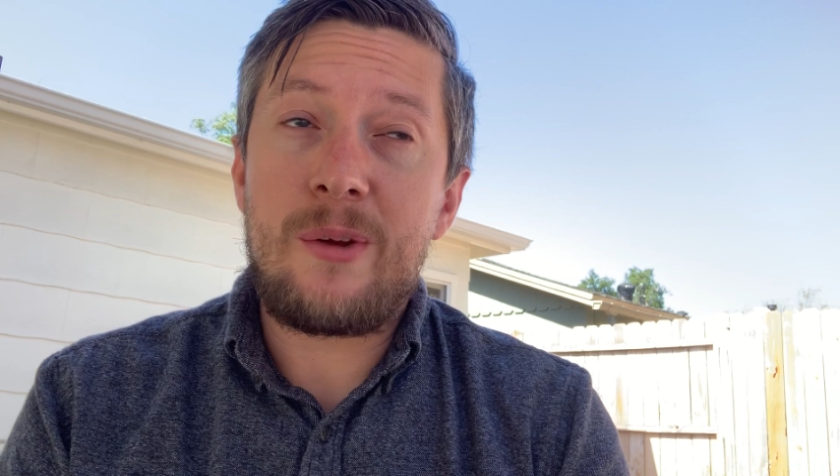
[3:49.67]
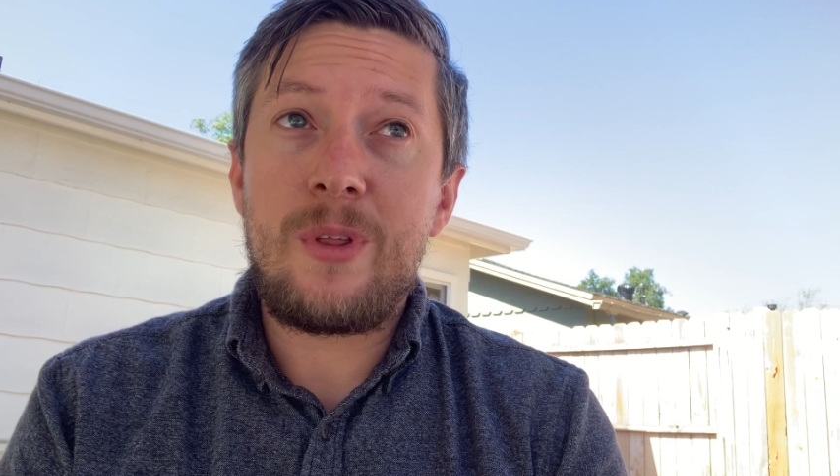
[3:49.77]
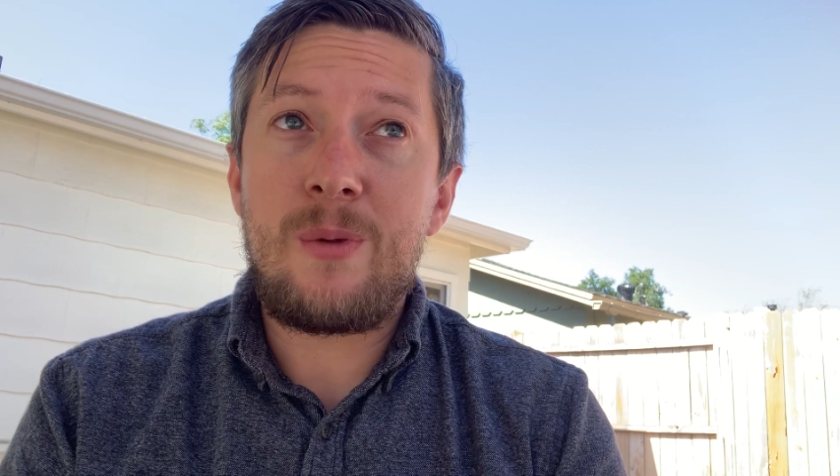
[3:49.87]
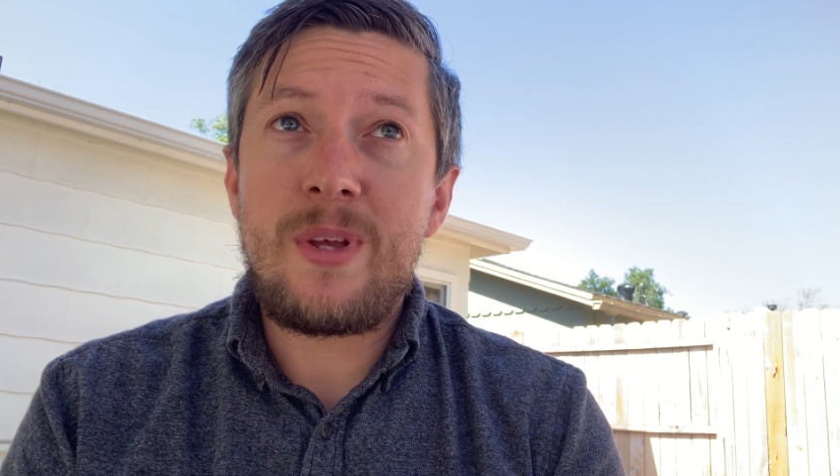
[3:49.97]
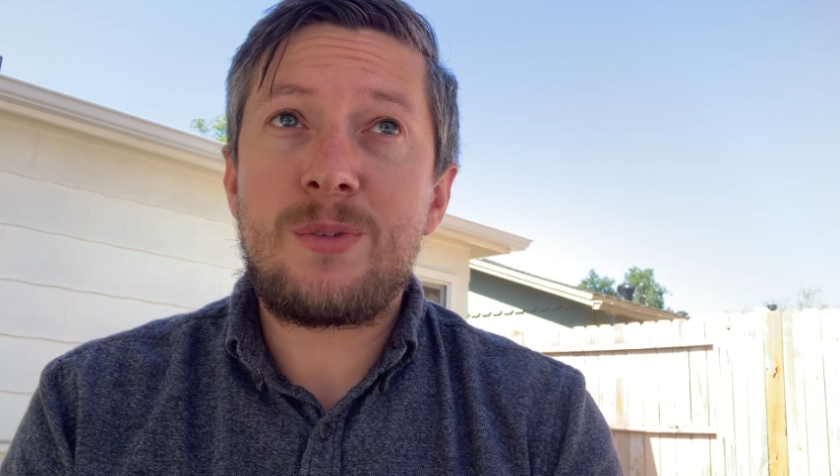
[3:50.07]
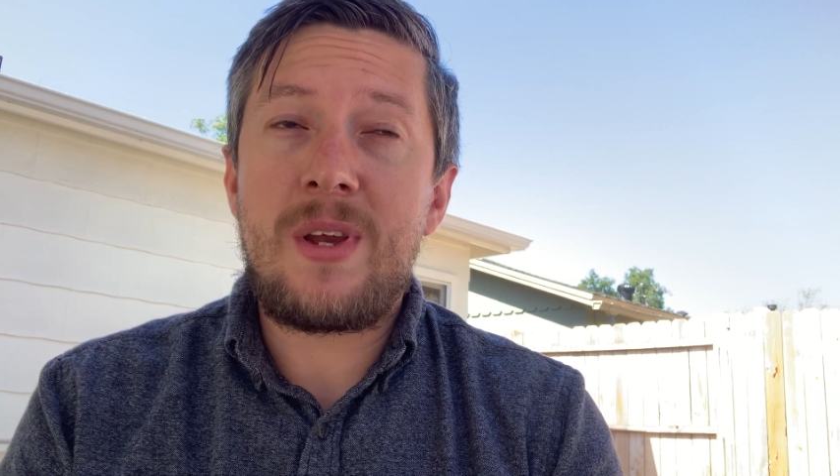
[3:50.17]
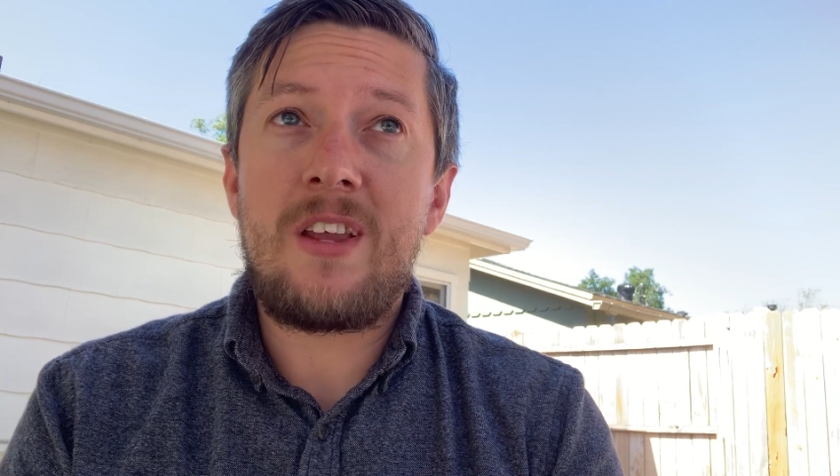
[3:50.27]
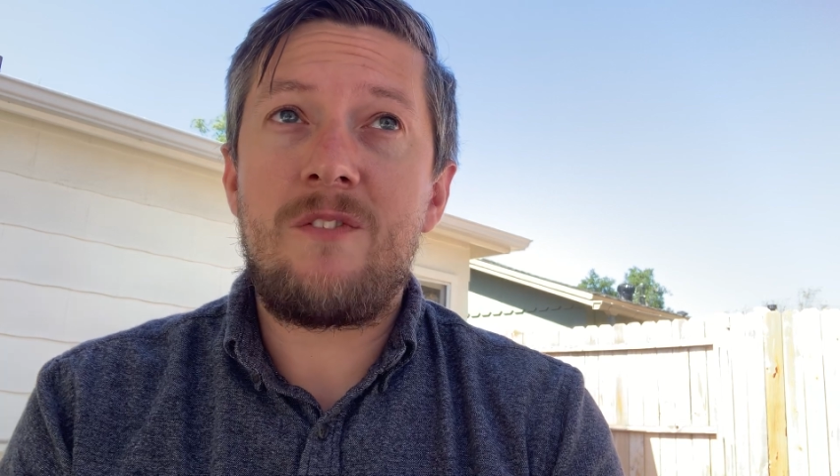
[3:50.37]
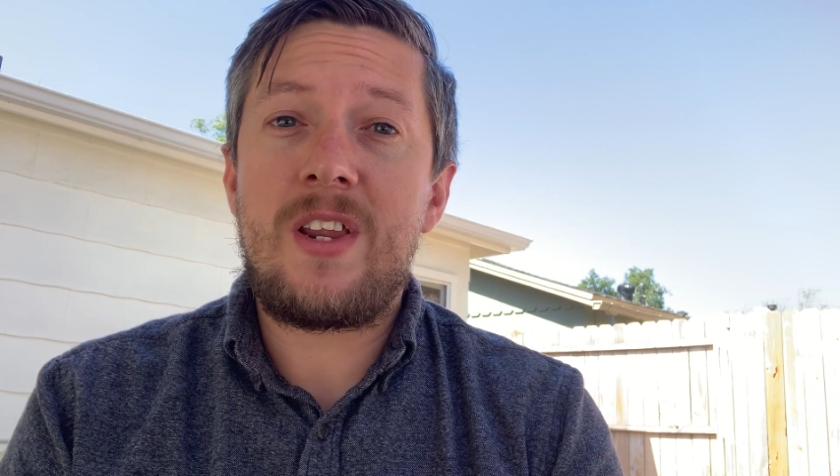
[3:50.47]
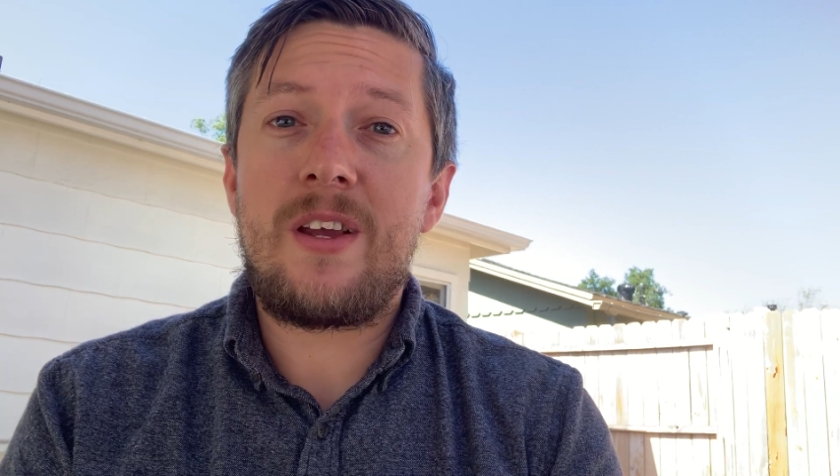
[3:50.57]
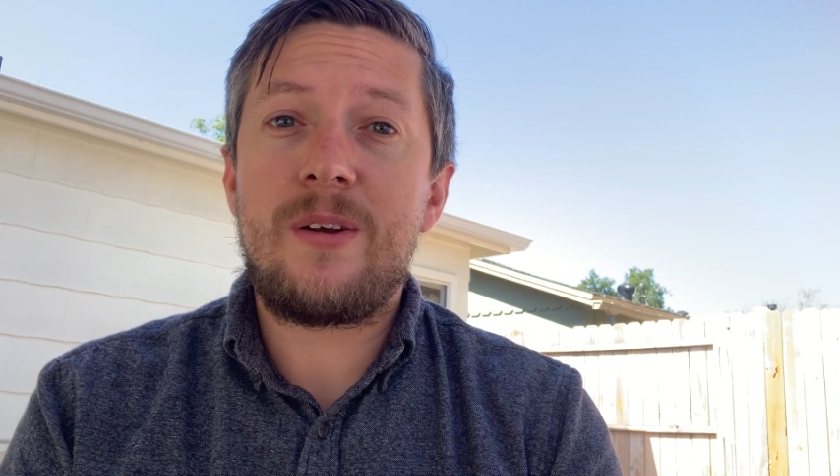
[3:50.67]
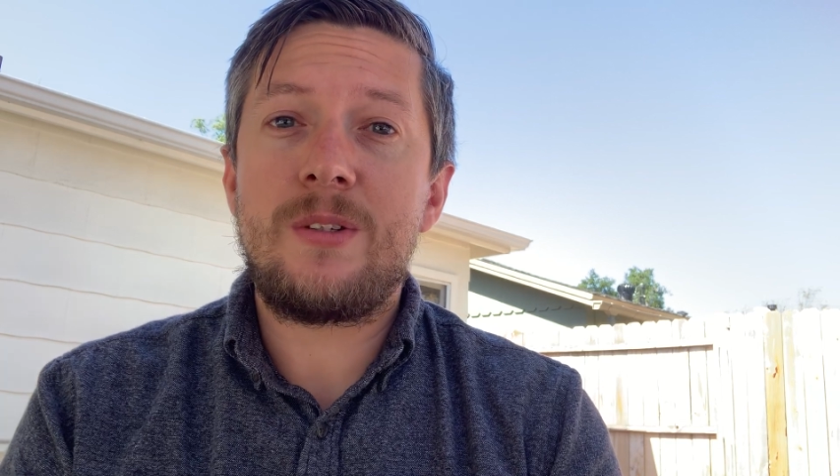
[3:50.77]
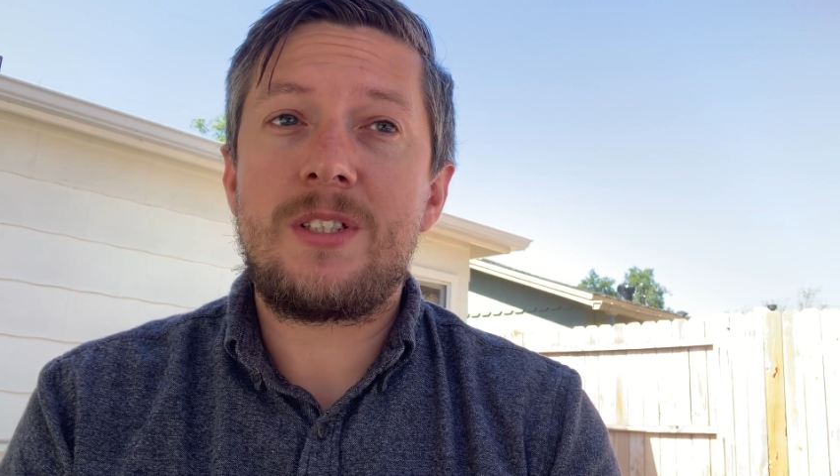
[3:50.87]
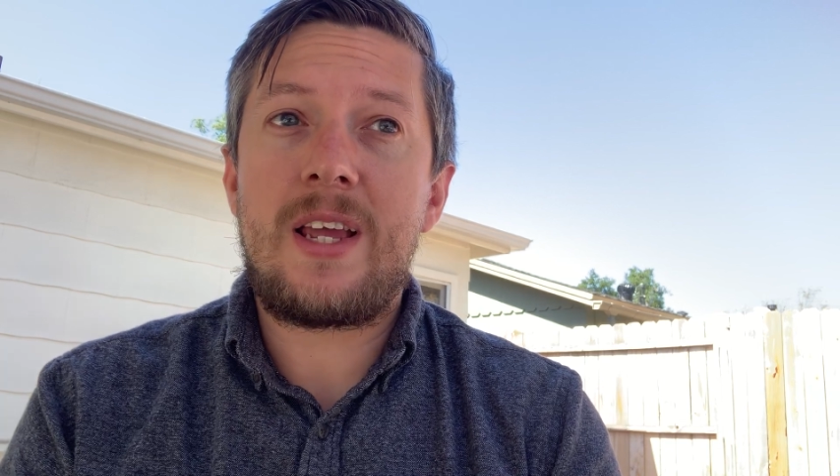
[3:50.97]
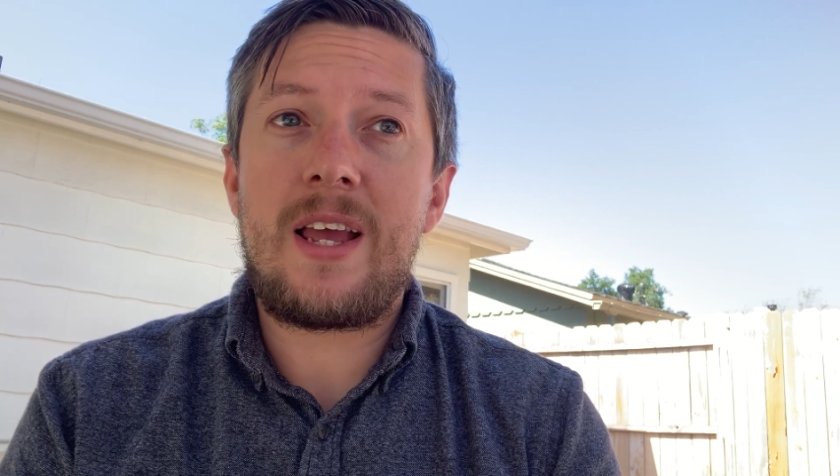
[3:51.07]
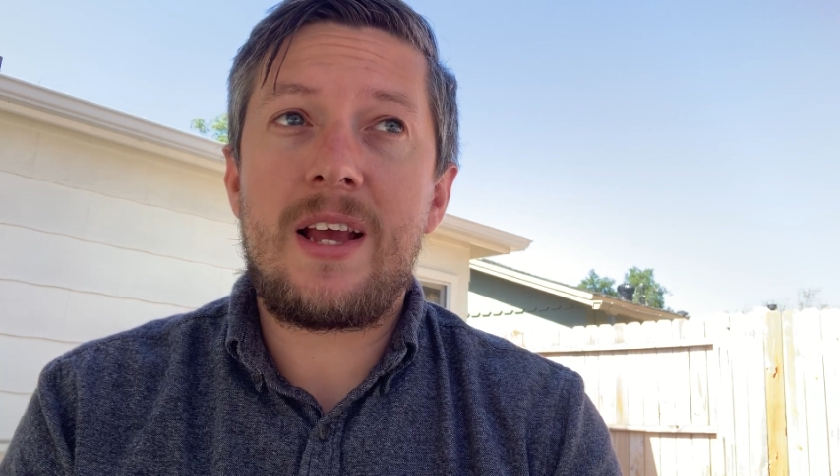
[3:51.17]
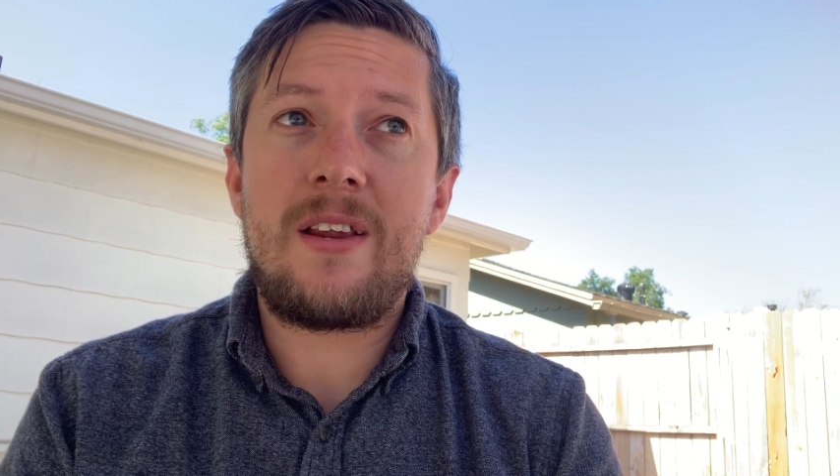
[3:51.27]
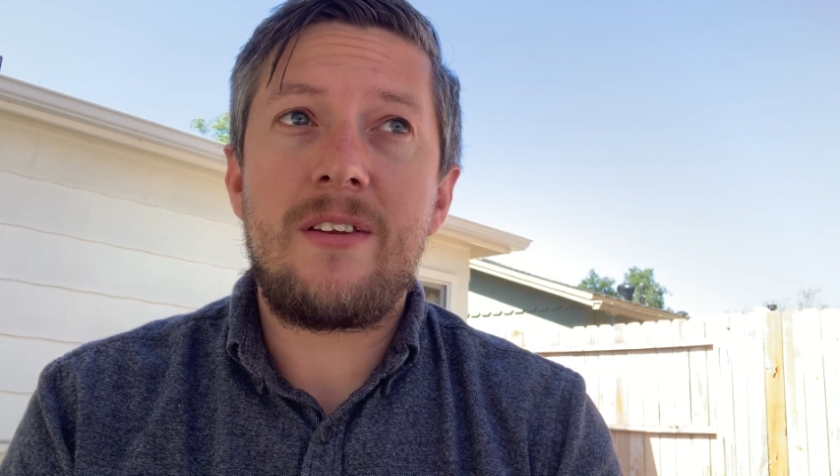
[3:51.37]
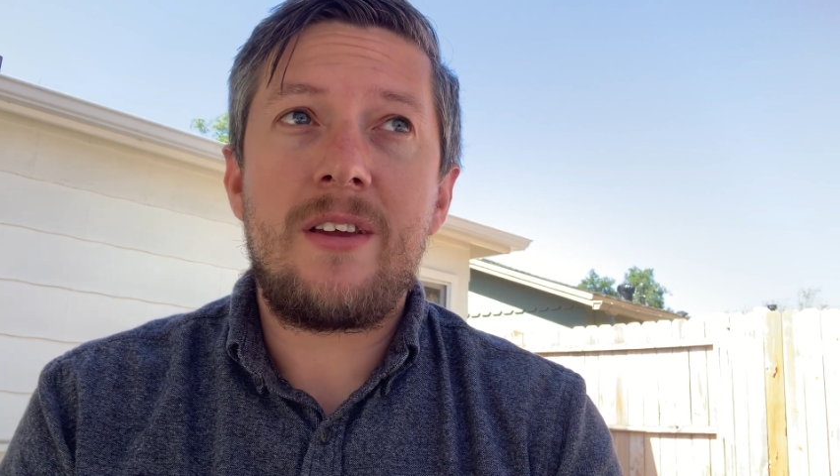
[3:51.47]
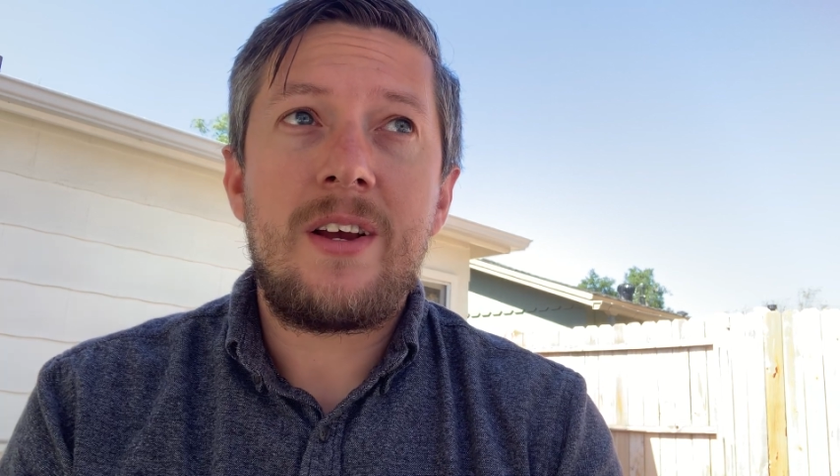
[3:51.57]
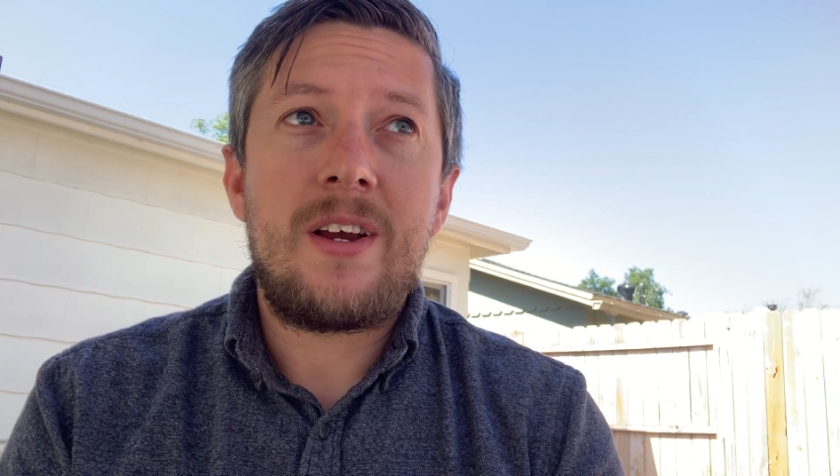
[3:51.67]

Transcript: really miss making videos and